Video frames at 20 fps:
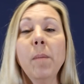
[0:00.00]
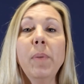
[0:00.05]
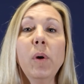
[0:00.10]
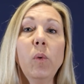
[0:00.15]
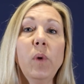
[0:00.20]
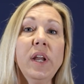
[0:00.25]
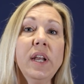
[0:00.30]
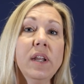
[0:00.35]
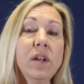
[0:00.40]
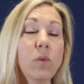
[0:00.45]
but
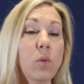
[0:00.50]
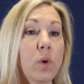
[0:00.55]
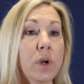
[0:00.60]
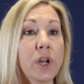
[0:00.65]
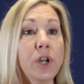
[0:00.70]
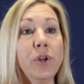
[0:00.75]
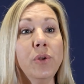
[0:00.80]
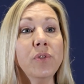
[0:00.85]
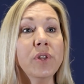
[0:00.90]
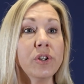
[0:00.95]
we didn't want
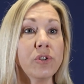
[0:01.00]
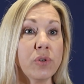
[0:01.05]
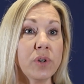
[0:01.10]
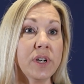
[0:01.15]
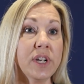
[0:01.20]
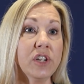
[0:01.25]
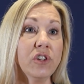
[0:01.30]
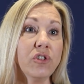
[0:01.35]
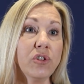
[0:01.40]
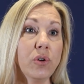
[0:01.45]
to do the
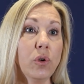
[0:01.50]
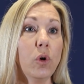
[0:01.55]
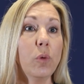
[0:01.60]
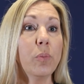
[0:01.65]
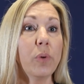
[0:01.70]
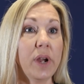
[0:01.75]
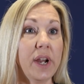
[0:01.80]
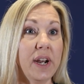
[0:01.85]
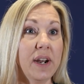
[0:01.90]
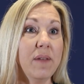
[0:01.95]
traditional
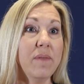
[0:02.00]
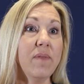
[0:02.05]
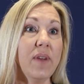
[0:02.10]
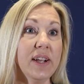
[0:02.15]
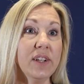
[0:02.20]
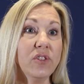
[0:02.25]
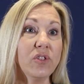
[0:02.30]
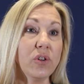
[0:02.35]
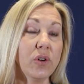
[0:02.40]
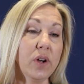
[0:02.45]
bring an
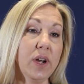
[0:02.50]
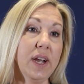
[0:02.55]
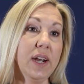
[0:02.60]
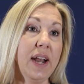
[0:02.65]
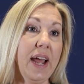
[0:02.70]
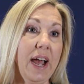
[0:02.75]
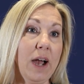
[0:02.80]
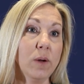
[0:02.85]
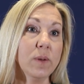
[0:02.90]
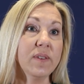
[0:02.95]
investor
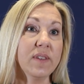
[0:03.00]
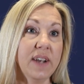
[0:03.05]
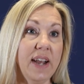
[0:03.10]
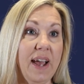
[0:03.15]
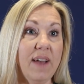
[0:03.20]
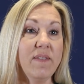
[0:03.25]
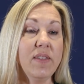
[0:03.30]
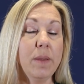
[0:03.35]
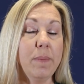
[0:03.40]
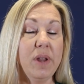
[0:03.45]
in-house and
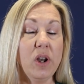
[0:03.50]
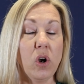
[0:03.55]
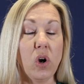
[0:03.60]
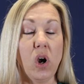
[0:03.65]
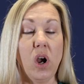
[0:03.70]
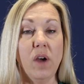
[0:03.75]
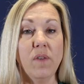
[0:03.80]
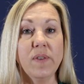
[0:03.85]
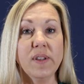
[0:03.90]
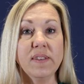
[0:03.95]
have them in our
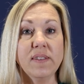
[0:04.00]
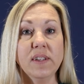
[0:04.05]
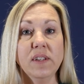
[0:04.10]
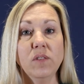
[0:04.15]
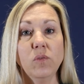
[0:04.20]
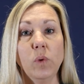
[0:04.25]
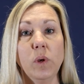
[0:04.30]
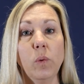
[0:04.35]
offices.